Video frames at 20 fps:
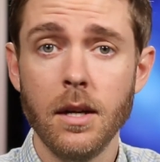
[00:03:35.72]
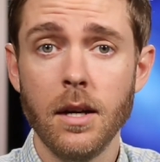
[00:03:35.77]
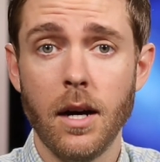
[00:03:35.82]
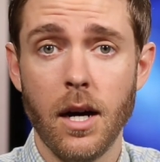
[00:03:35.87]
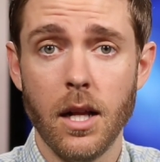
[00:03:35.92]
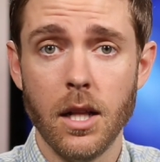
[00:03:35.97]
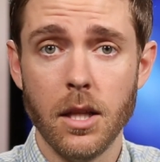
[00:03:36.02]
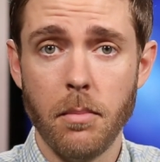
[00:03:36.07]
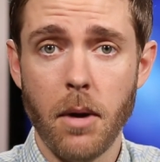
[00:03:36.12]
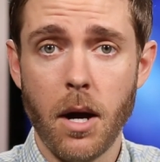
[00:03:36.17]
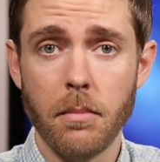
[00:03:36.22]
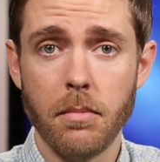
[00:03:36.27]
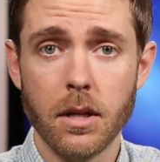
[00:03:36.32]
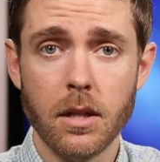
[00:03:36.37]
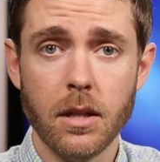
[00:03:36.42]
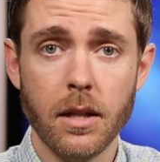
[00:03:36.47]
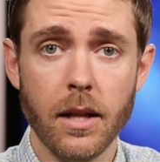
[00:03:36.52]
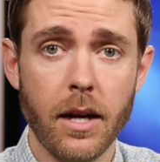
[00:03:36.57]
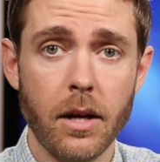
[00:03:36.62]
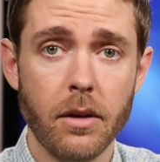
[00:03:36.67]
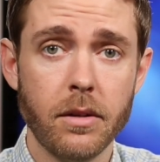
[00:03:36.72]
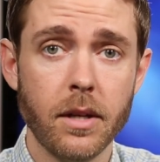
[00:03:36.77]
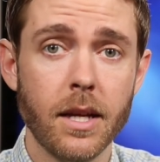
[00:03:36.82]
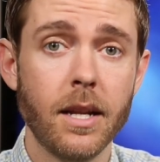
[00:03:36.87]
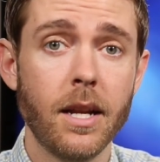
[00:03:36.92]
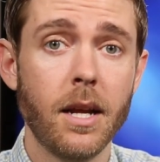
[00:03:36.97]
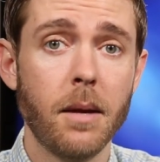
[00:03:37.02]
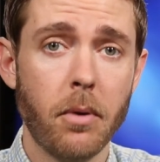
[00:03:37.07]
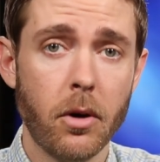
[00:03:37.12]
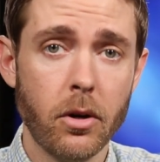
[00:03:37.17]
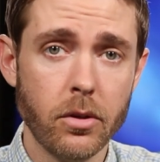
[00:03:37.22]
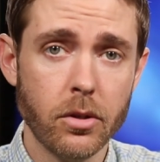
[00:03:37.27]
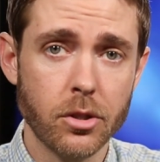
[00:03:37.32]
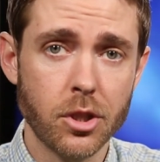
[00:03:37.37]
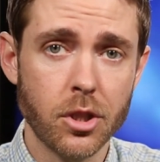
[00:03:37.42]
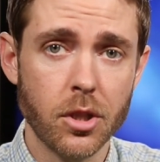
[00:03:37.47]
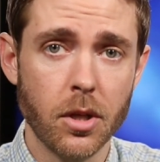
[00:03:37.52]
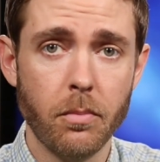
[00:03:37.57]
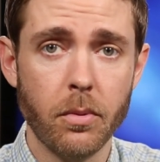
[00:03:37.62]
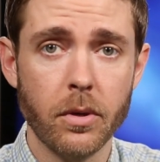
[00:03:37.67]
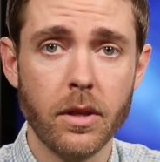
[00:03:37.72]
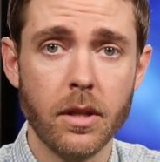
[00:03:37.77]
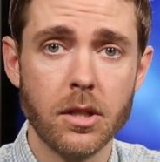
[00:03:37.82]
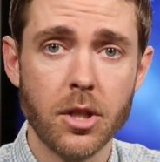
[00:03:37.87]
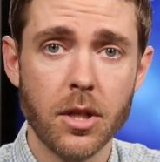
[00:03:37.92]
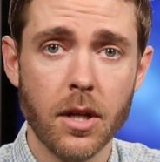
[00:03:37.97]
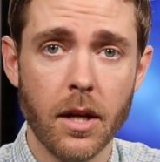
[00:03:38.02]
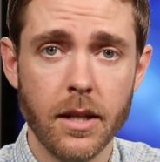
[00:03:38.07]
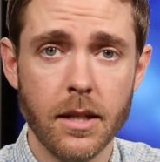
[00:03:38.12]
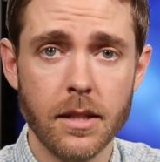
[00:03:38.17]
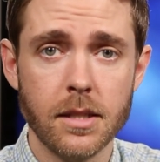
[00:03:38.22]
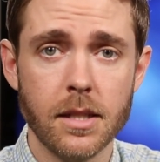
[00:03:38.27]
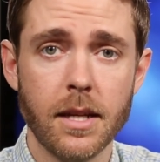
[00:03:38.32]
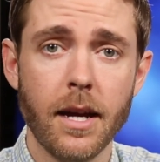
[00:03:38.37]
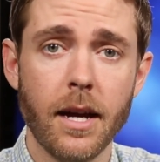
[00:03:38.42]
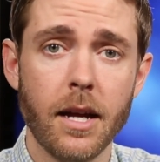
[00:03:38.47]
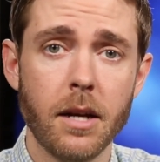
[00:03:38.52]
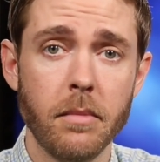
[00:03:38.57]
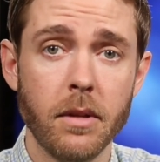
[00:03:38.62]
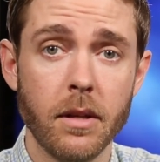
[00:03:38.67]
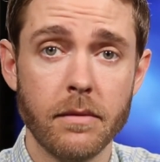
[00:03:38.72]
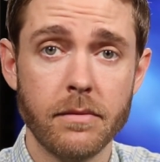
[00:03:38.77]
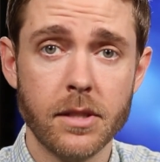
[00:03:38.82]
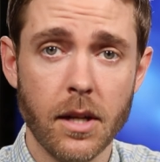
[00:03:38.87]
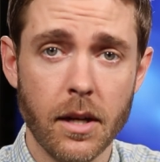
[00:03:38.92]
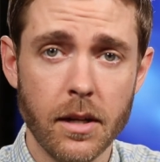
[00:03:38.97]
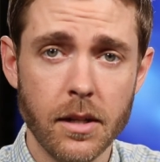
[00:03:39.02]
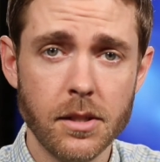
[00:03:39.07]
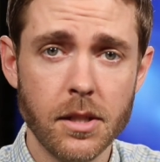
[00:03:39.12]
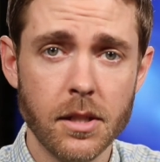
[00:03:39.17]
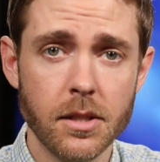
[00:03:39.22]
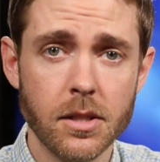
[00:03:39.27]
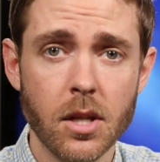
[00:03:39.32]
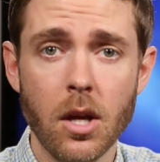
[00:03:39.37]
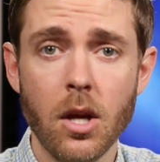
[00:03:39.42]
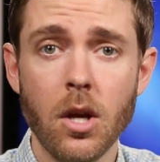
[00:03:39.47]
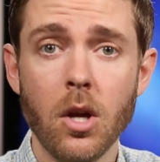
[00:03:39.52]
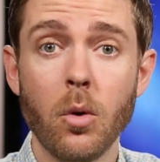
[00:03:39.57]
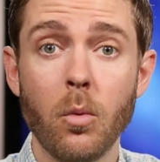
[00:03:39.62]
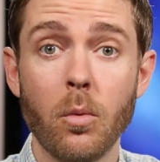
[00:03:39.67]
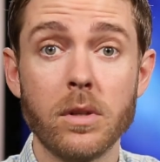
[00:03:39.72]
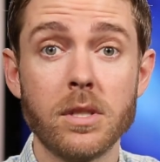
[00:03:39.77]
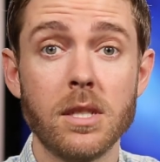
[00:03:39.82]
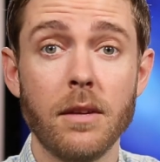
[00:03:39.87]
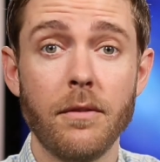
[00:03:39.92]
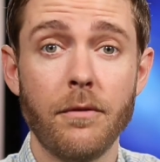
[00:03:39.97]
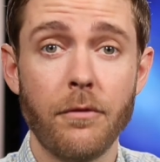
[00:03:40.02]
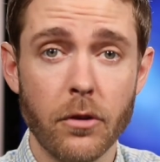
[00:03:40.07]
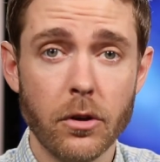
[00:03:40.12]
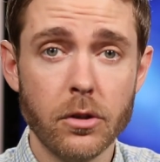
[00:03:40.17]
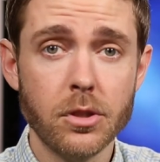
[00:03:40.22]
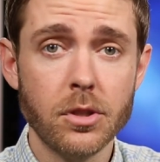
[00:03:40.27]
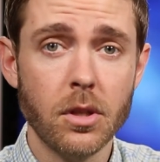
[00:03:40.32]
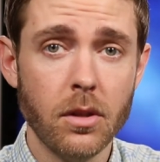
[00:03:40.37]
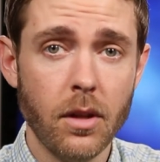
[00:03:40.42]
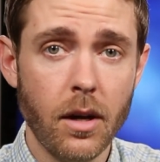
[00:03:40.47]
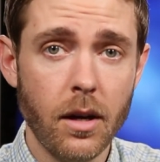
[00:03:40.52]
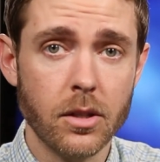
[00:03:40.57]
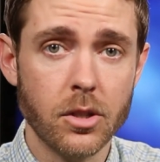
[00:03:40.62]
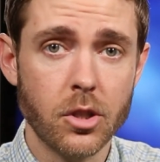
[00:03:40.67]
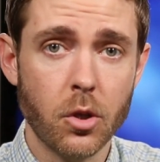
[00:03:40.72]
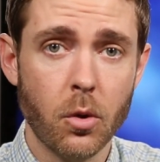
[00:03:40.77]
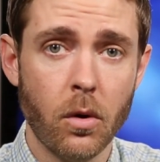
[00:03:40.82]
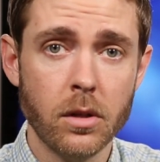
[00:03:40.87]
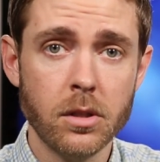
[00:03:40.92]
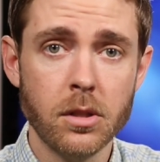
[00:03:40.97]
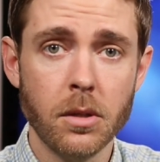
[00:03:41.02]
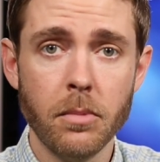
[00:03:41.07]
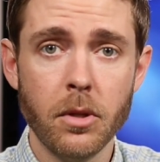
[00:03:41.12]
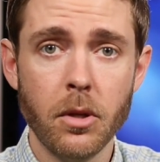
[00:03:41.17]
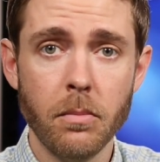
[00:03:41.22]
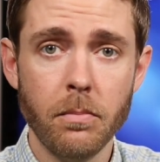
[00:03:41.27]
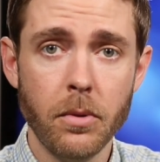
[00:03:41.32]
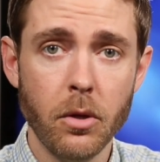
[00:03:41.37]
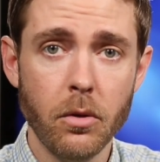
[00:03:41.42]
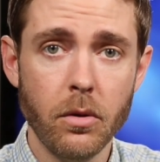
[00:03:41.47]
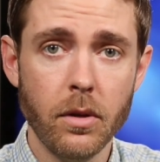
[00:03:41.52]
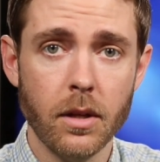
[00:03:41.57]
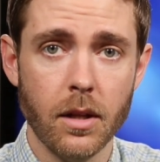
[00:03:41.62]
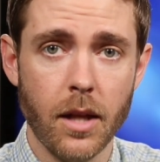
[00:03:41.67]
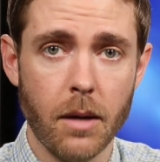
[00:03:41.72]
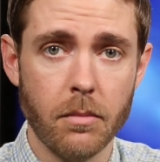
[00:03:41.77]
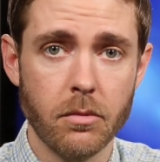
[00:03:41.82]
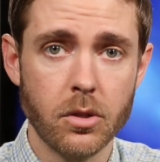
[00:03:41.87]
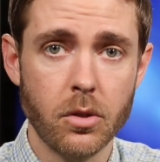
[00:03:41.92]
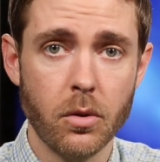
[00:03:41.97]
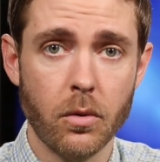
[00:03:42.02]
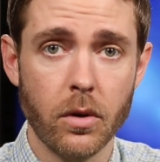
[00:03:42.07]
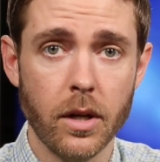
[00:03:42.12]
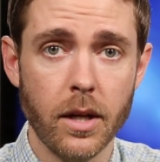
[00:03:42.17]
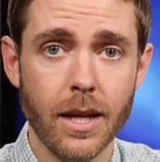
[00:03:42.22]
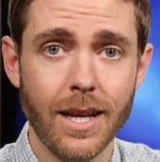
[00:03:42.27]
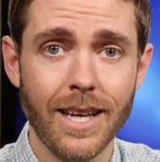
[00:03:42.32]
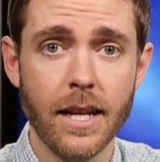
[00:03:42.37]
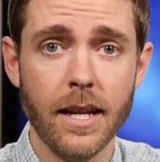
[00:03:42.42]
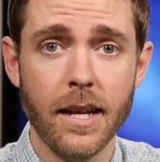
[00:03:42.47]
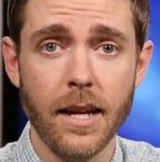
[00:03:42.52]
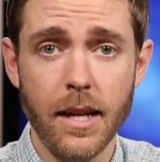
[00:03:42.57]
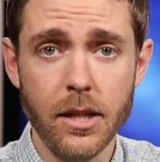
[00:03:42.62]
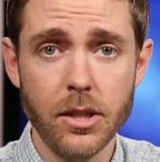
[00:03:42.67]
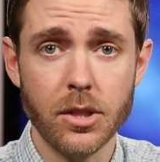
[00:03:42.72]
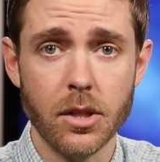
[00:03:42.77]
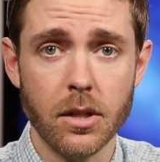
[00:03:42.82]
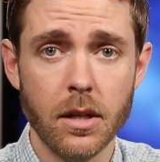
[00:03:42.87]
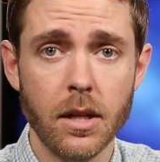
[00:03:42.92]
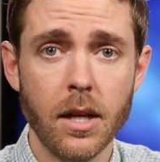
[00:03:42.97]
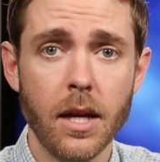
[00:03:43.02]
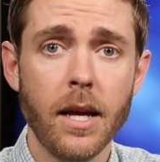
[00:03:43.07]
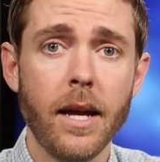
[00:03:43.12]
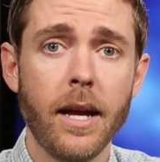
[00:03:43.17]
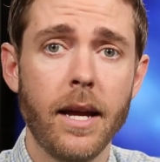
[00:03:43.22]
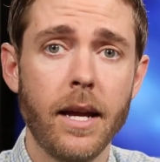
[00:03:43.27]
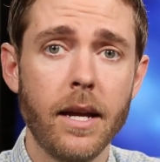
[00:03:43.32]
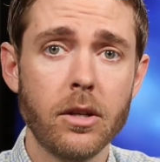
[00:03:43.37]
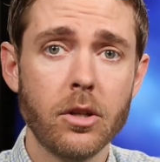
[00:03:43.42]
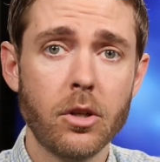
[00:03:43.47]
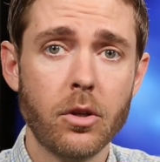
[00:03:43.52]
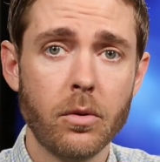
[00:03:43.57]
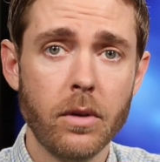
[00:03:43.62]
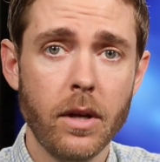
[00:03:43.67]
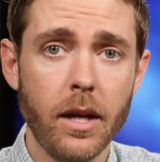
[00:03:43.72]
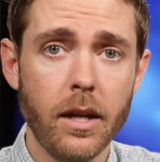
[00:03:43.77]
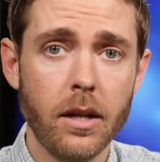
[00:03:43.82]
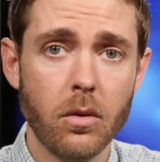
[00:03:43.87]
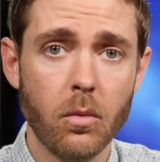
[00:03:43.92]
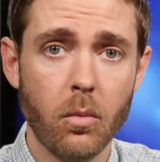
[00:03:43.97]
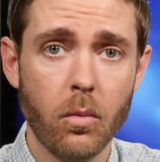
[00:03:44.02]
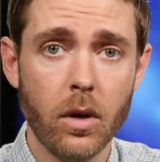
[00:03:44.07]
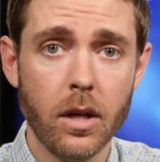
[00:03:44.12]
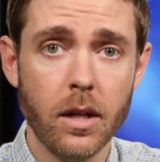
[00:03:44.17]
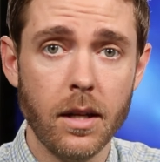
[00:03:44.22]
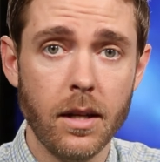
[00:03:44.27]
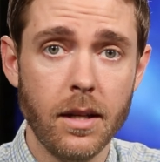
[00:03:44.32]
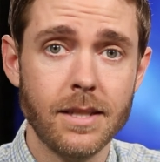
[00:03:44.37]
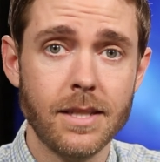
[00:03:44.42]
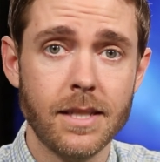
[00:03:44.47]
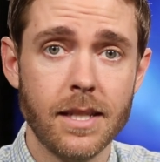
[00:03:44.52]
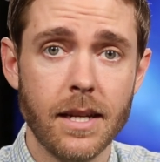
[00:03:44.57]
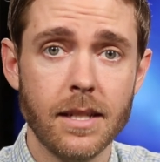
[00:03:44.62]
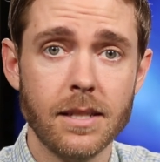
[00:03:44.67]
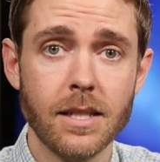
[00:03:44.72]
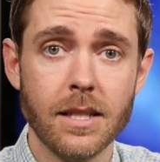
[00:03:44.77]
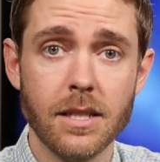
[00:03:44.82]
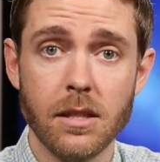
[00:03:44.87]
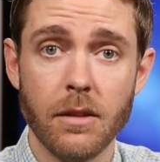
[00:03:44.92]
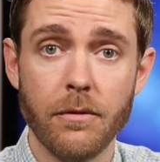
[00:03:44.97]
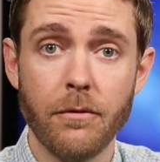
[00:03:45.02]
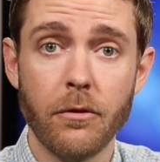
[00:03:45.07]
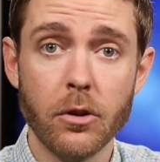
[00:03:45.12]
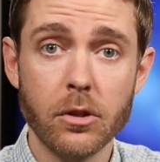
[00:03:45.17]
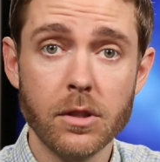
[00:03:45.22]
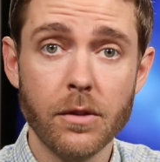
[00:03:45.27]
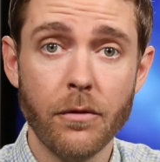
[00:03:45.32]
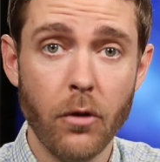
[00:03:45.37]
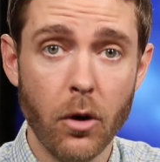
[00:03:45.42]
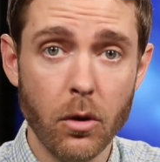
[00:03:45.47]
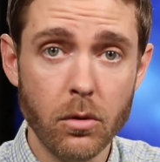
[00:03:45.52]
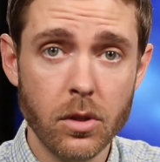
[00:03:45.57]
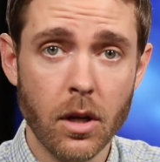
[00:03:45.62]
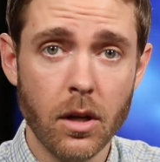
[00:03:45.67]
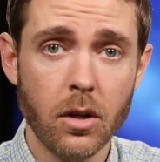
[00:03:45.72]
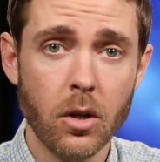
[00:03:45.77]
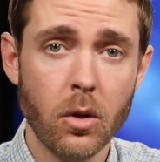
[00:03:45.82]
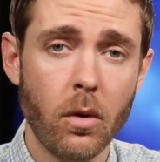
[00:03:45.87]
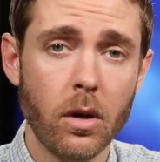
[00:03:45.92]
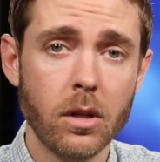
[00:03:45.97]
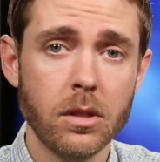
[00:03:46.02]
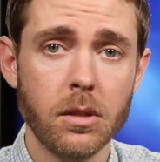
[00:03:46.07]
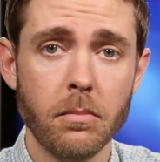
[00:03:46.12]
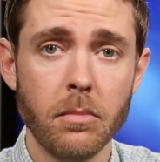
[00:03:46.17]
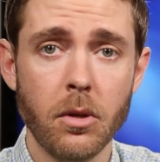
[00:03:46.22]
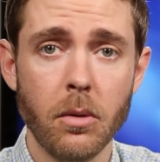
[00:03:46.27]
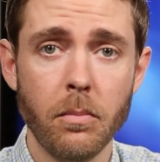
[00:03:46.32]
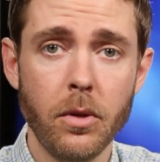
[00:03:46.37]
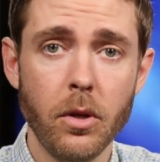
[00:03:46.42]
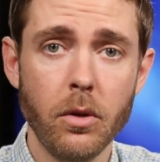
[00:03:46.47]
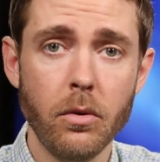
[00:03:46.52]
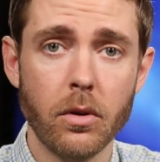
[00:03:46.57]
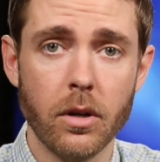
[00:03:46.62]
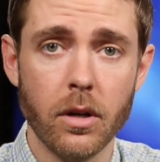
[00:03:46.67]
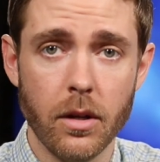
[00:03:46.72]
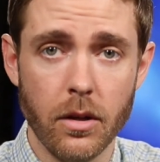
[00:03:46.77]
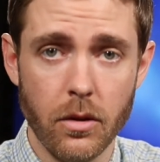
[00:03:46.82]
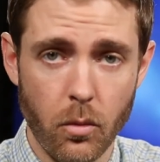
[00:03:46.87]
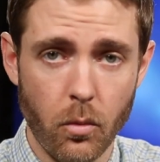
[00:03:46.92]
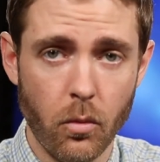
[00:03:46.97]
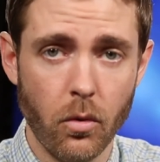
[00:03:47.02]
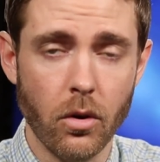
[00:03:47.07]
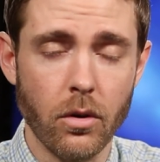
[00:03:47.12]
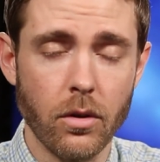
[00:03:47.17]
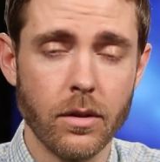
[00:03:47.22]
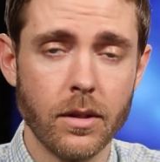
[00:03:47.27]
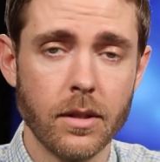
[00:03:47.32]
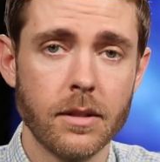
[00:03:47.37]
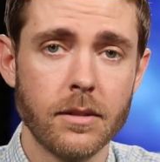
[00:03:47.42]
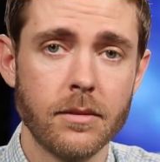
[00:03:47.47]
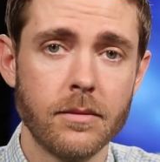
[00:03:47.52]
Alibaba Cloud, in a partnership with the Chinese Academy of Sciences, was the first to launch quantum computing laboratory in Asia and created what it says is the first photon quantum computer in the world.